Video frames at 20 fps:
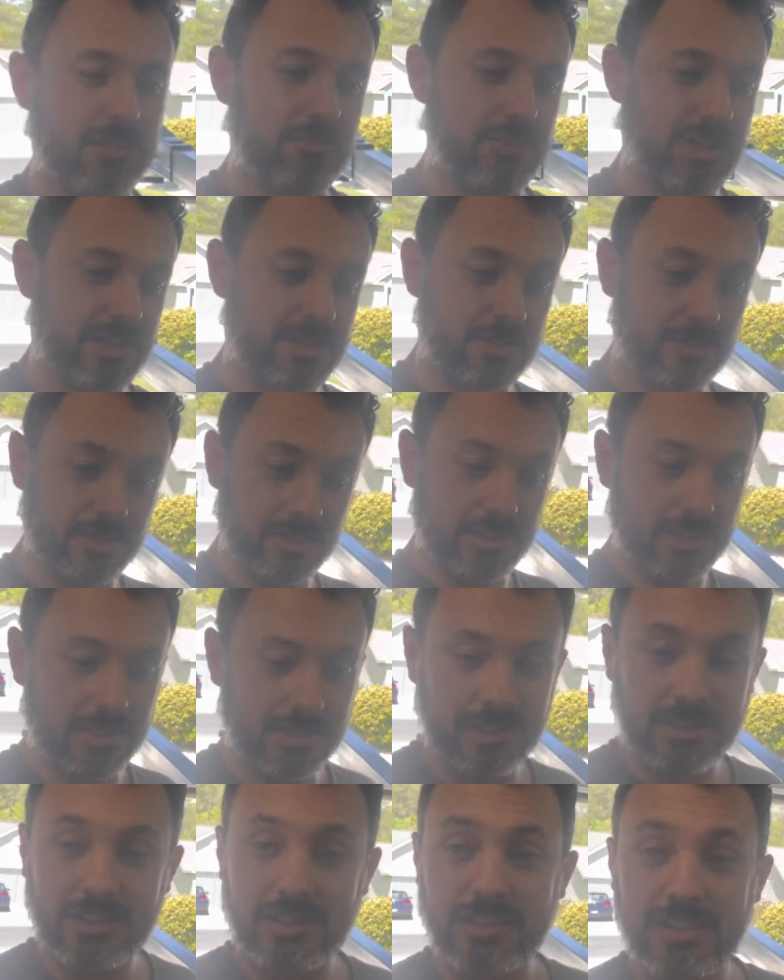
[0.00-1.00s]
actually,
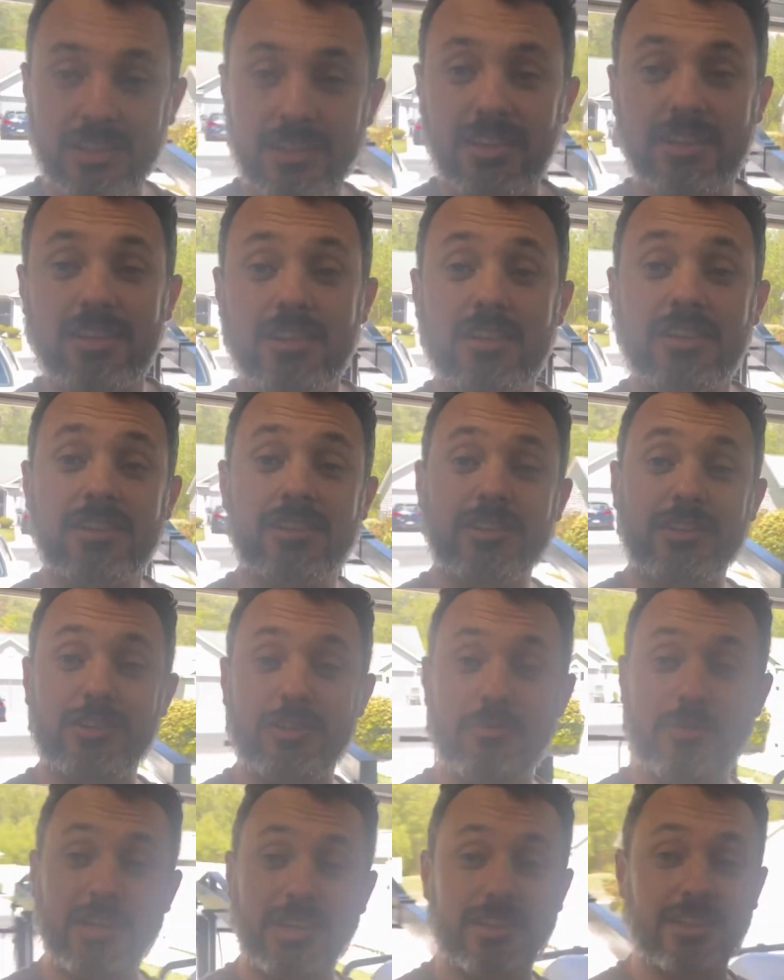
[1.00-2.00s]

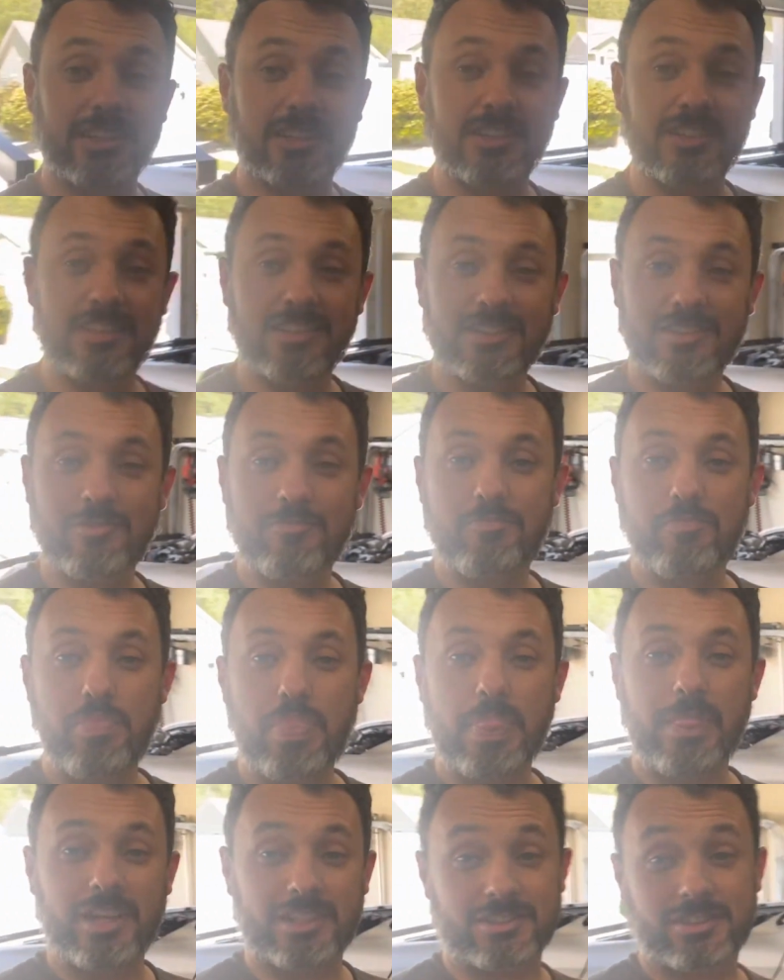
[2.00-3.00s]
making,
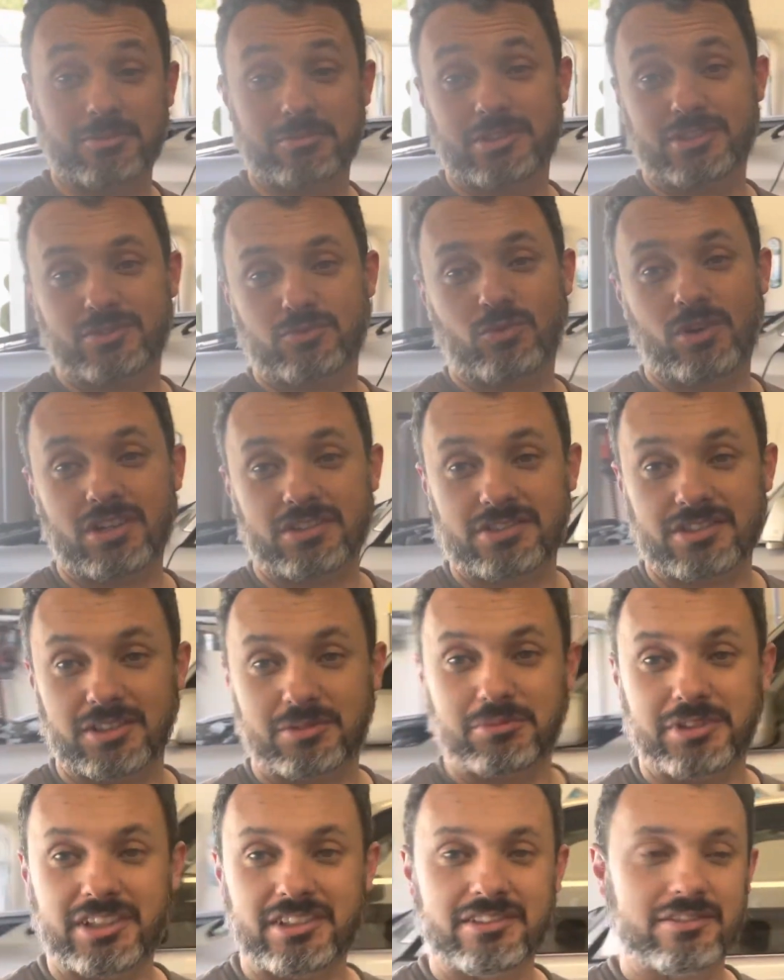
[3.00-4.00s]
like somebody's watching
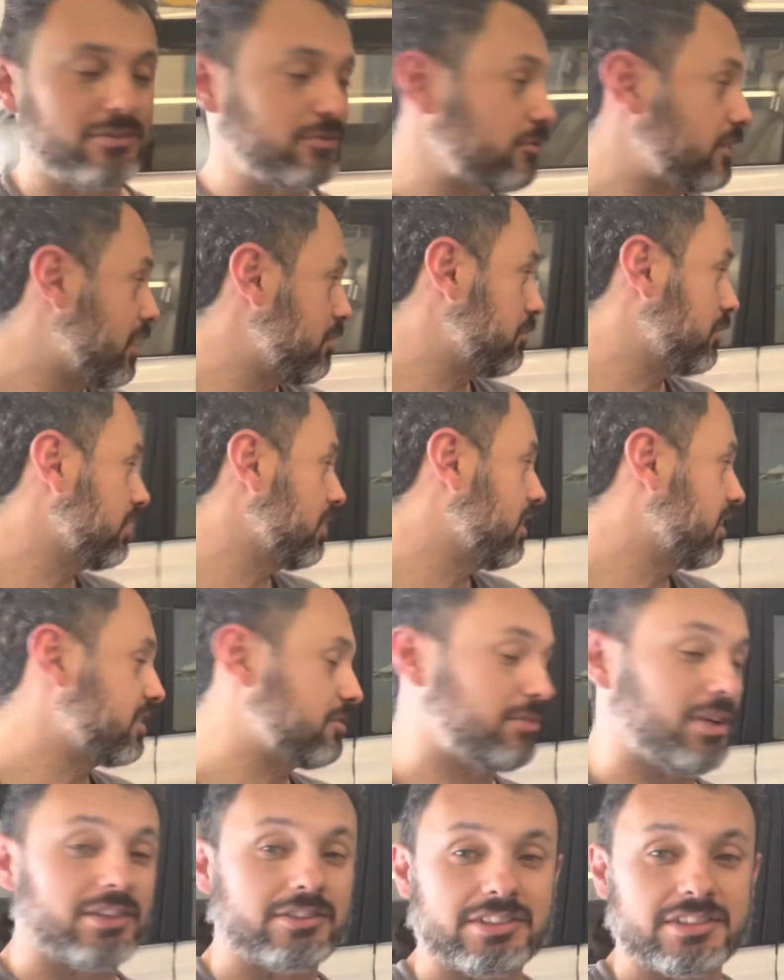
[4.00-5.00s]
me ramble on
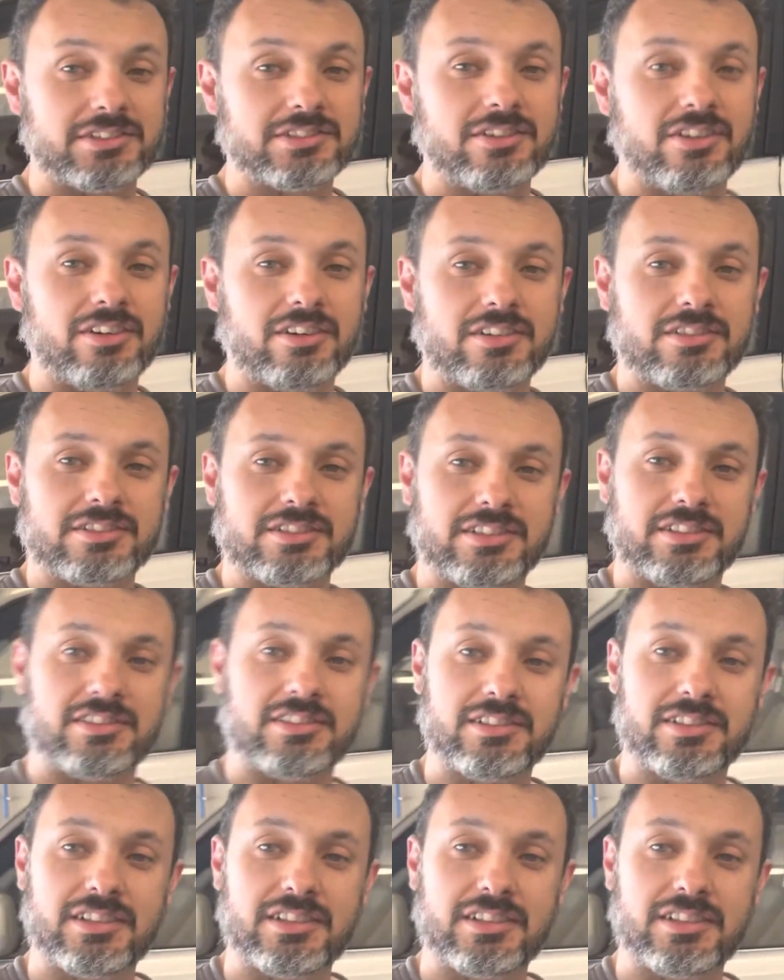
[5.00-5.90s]
about these cars, and